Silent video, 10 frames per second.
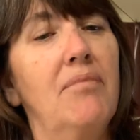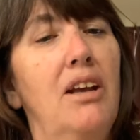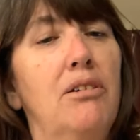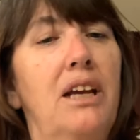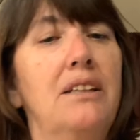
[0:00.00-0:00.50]

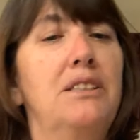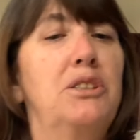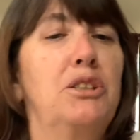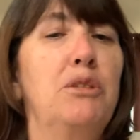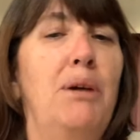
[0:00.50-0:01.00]
Okay, let's
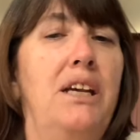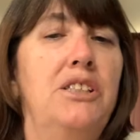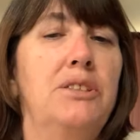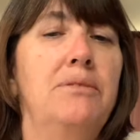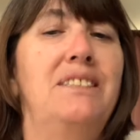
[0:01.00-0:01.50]
turn the
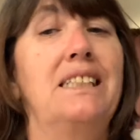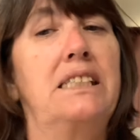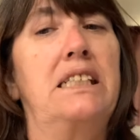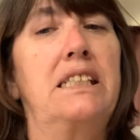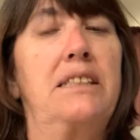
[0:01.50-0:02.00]
page.
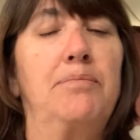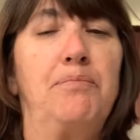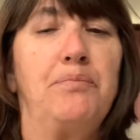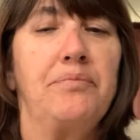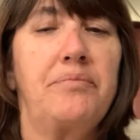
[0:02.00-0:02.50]
Disney did.
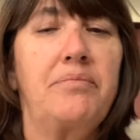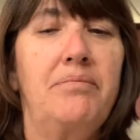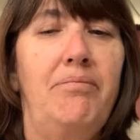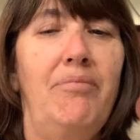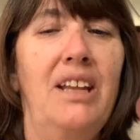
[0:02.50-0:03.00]

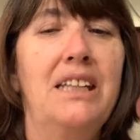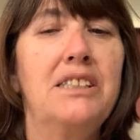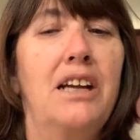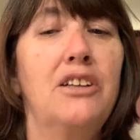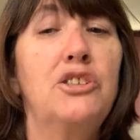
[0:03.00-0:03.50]

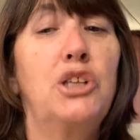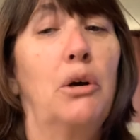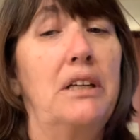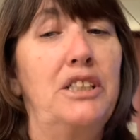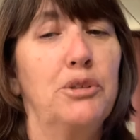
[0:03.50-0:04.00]
It's not
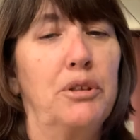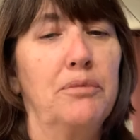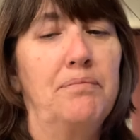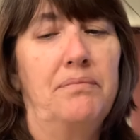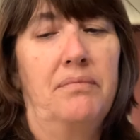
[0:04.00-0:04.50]
totally true,
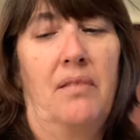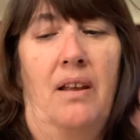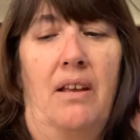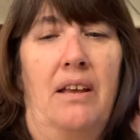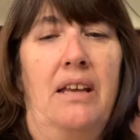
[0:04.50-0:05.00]

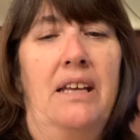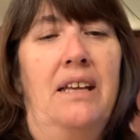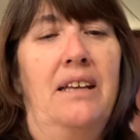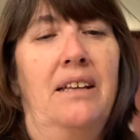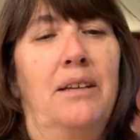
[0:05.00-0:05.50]

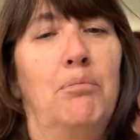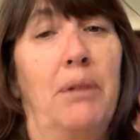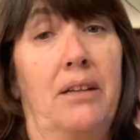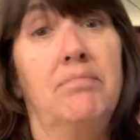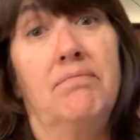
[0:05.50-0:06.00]

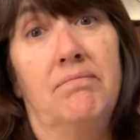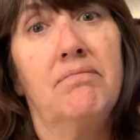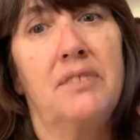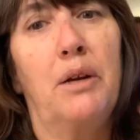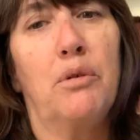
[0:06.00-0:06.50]
but
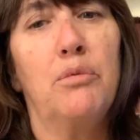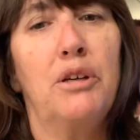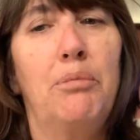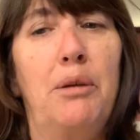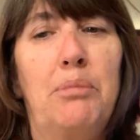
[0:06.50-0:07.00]
they were
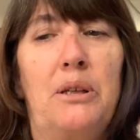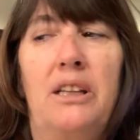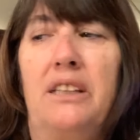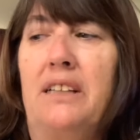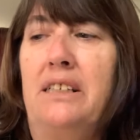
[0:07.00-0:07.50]
real people,
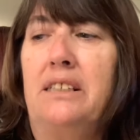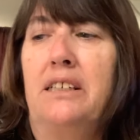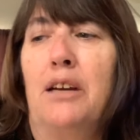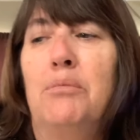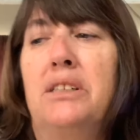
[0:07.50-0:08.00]
and they did
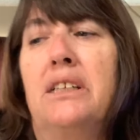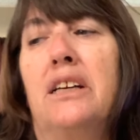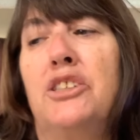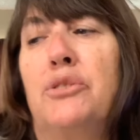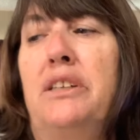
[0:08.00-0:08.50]
come to the
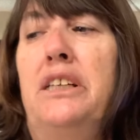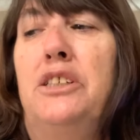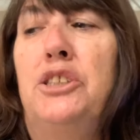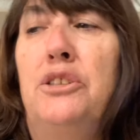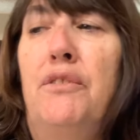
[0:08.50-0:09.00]
country
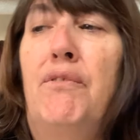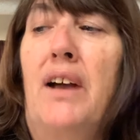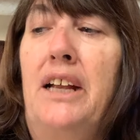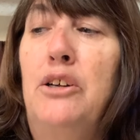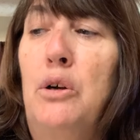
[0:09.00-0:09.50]
to
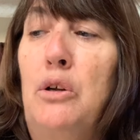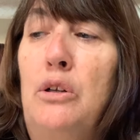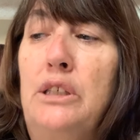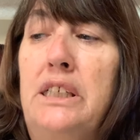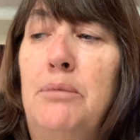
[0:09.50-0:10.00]
find
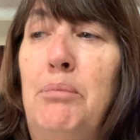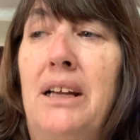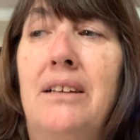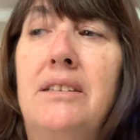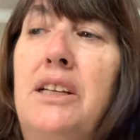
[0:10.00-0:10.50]
gold,
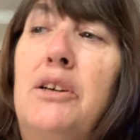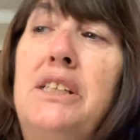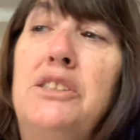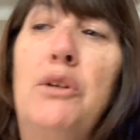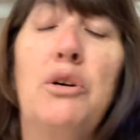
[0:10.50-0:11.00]
but there
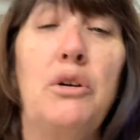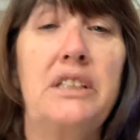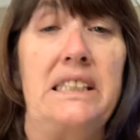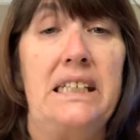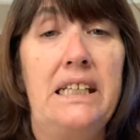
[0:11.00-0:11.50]
is no gold
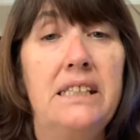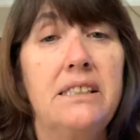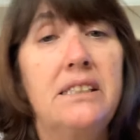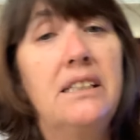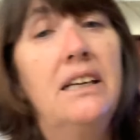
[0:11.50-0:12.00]
in the
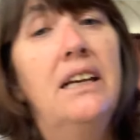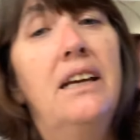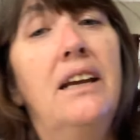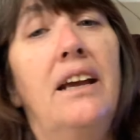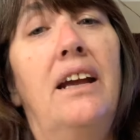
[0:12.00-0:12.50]
East,
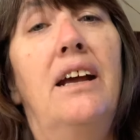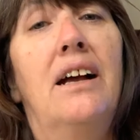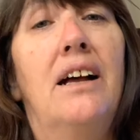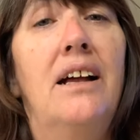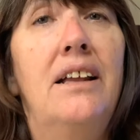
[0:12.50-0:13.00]

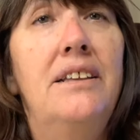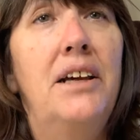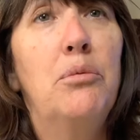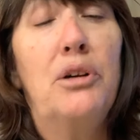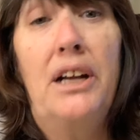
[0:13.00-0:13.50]
and
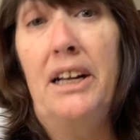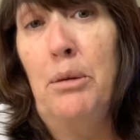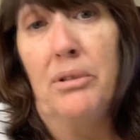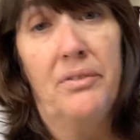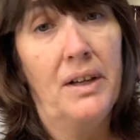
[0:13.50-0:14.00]
they were not
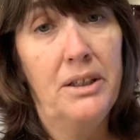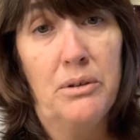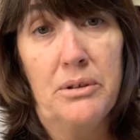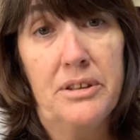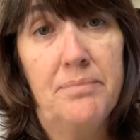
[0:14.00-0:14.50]
able to find
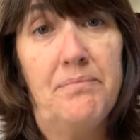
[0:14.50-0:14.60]
gold.